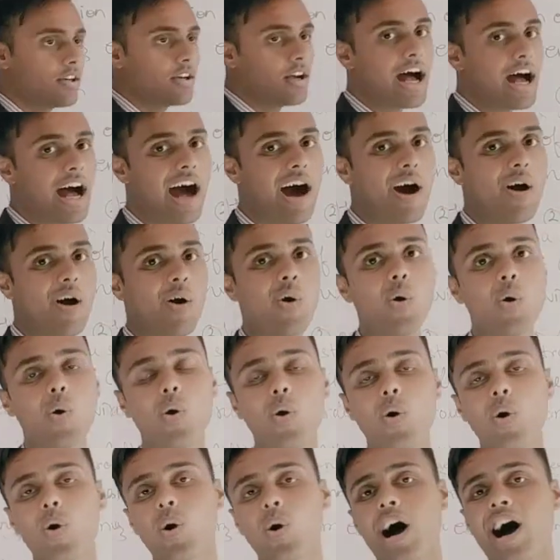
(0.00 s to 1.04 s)

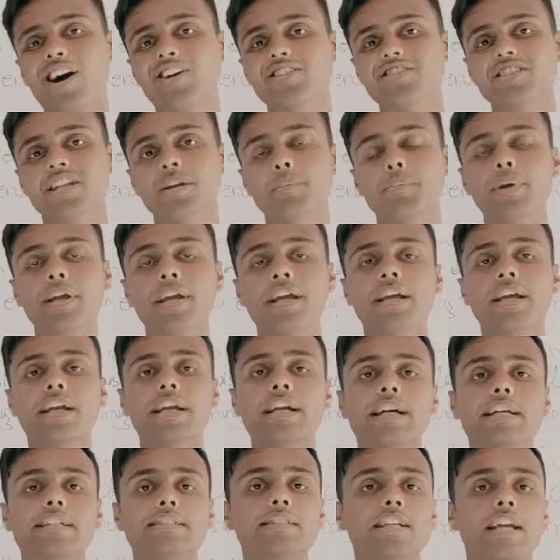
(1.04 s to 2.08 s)
How housekeeping
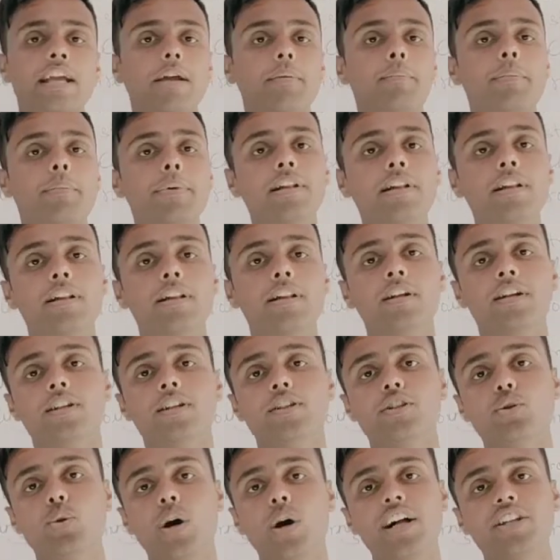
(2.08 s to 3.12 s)
is able
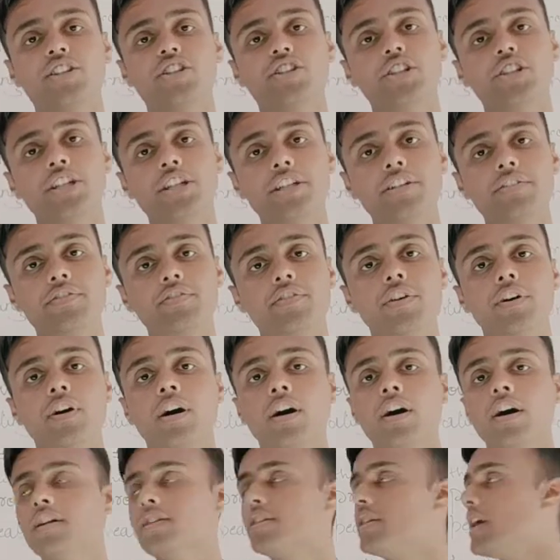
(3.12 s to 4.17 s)
to achieve
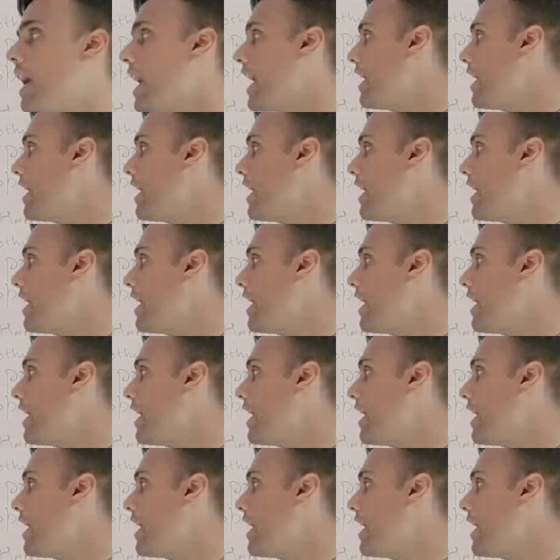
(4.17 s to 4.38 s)
the